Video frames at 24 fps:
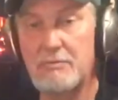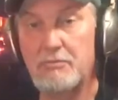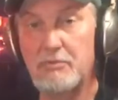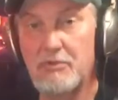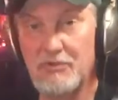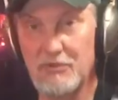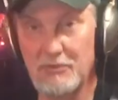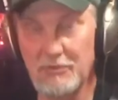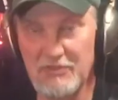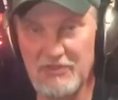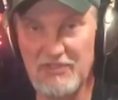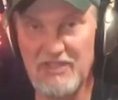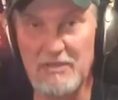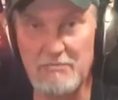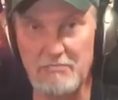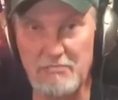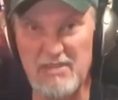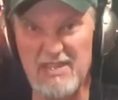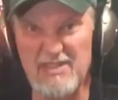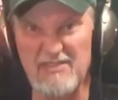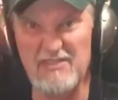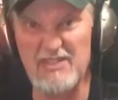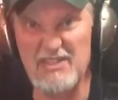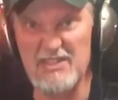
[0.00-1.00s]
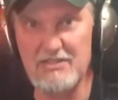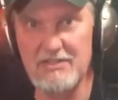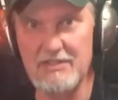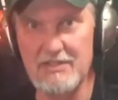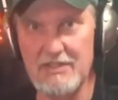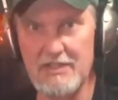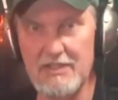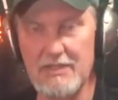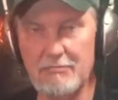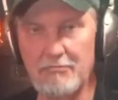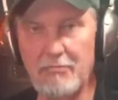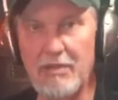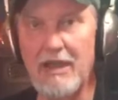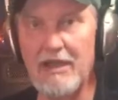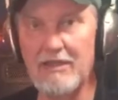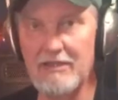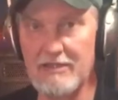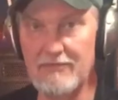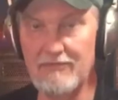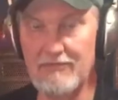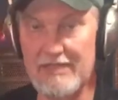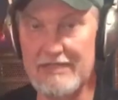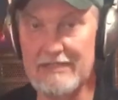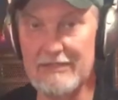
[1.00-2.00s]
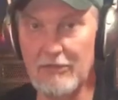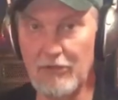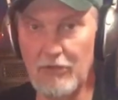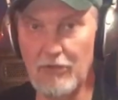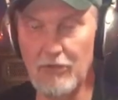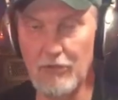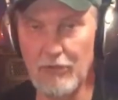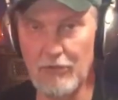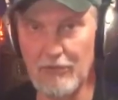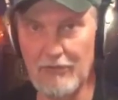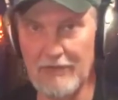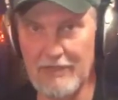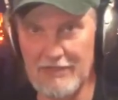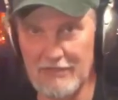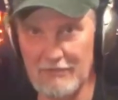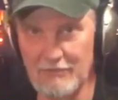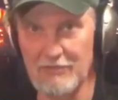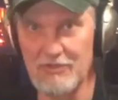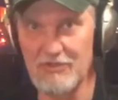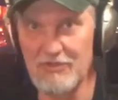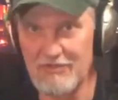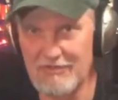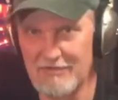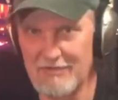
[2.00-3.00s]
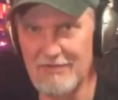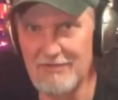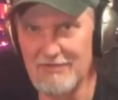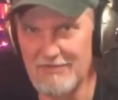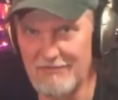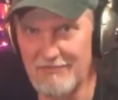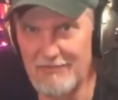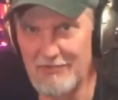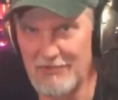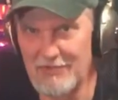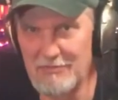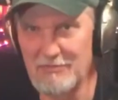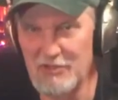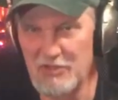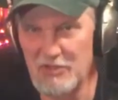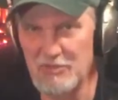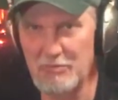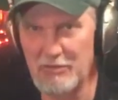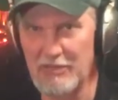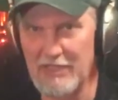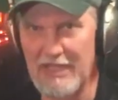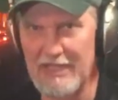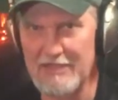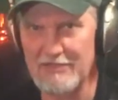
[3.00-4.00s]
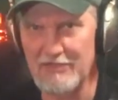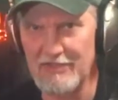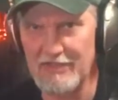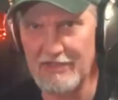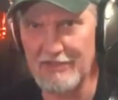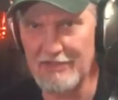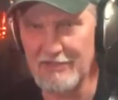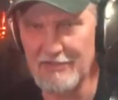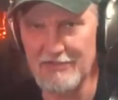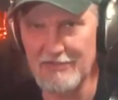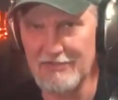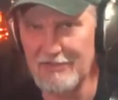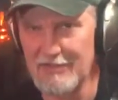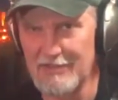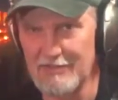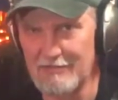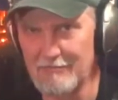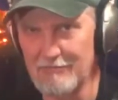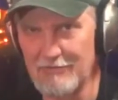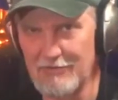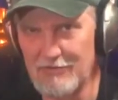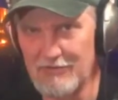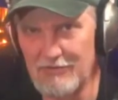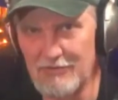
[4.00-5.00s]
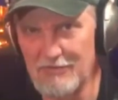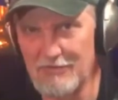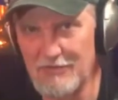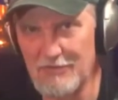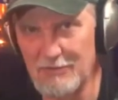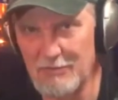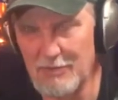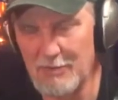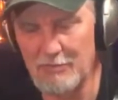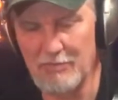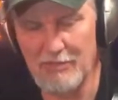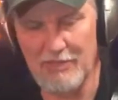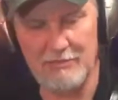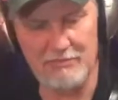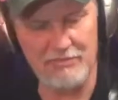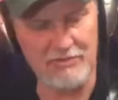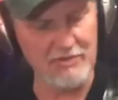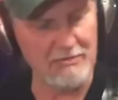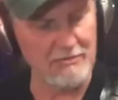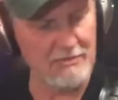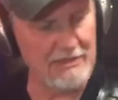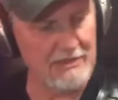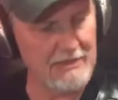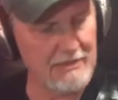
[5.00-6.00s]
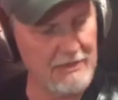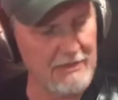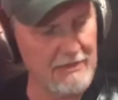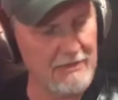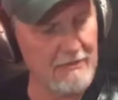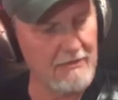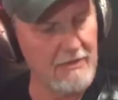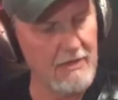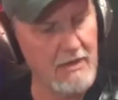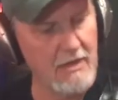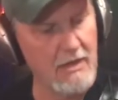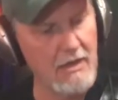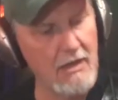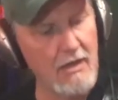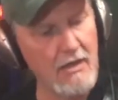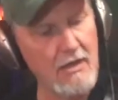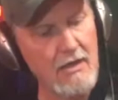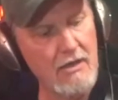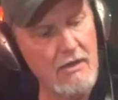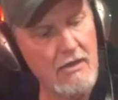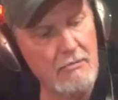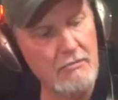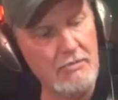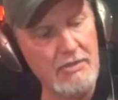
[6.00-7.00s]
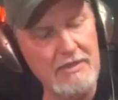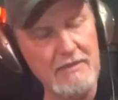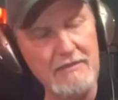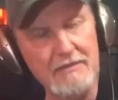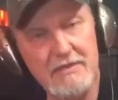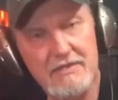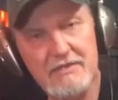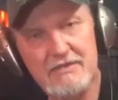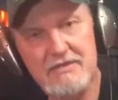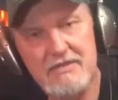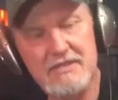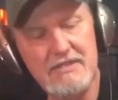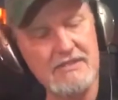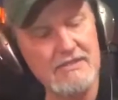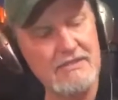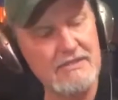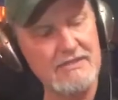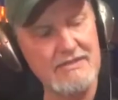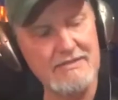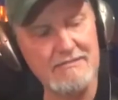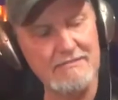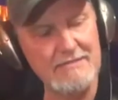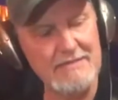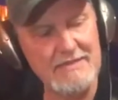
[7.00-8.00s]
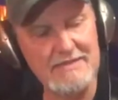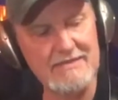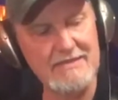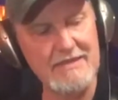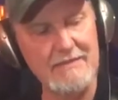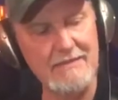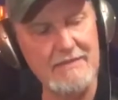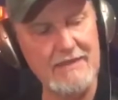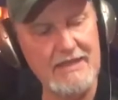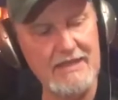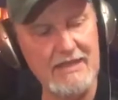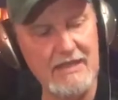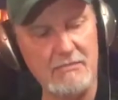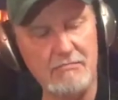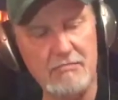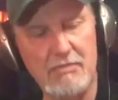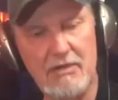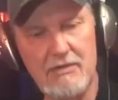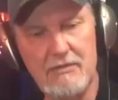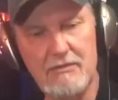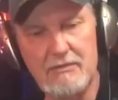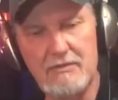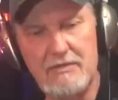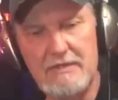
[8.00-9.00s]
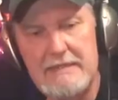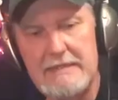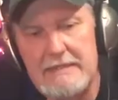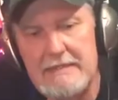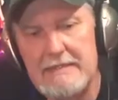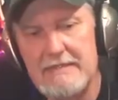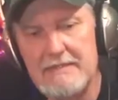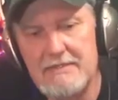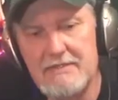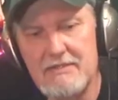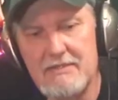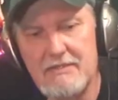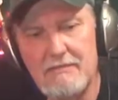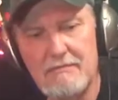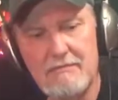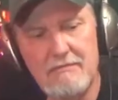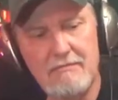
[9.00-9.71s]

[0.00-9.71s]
ones will say PVC, polyvinyl chloride, which is very much plastic. It's like what your sewer pipes are made out of. But this is synthetic bone. It isn't,